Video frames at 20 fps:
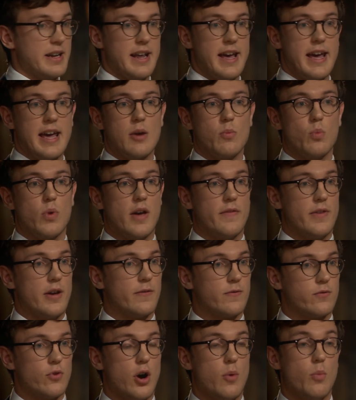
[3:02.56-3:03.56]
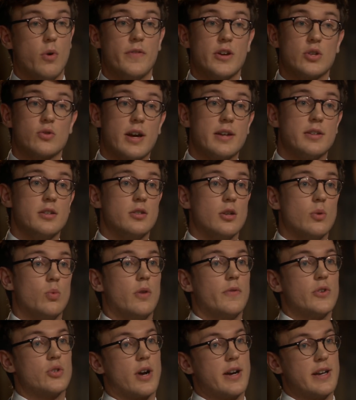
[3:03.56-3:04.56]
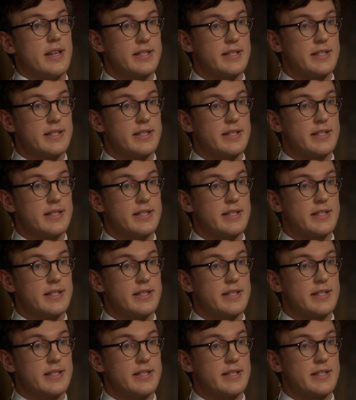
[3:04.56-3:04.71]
name, where they're from, what they're trying to do and what they're trying to